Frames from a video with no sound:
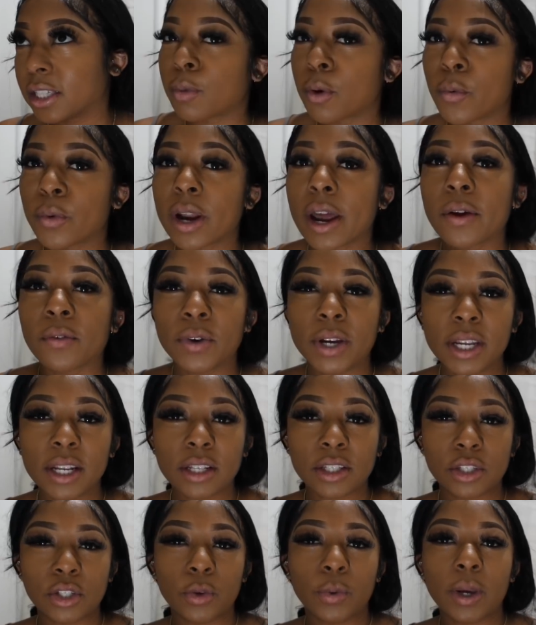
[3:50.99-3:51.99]
But when I read
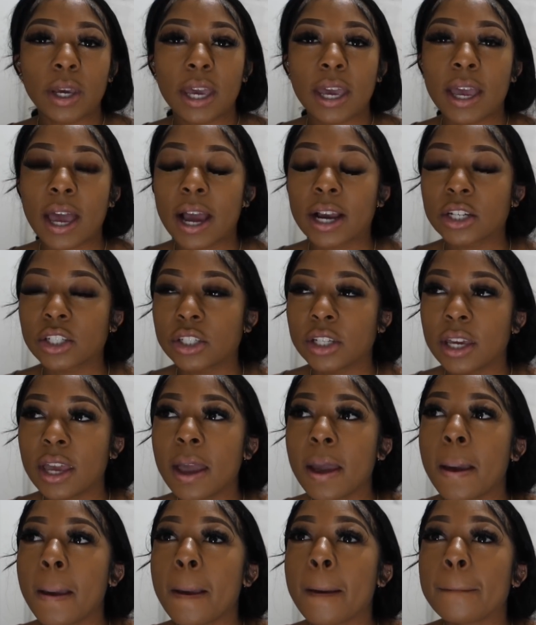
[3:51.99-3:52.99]
into it, it actually
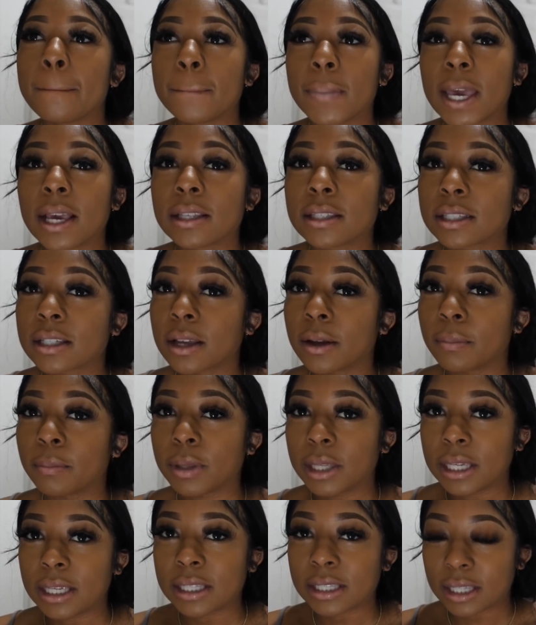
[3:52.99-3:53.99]
makes
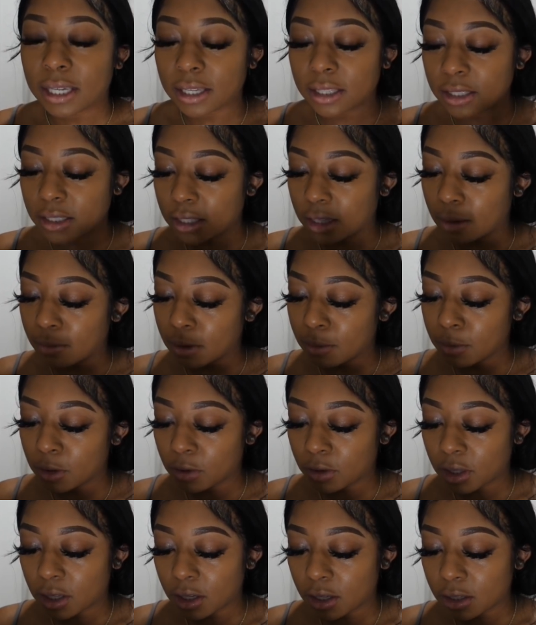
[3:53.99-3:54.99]
complete sense. Let me
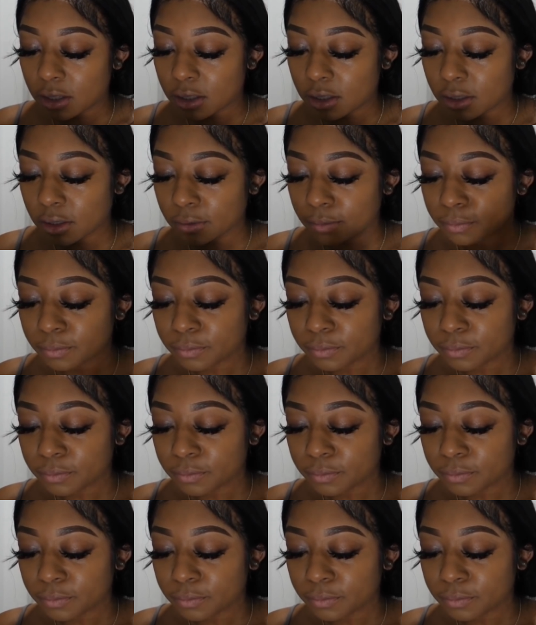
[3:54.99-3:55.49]
mute this.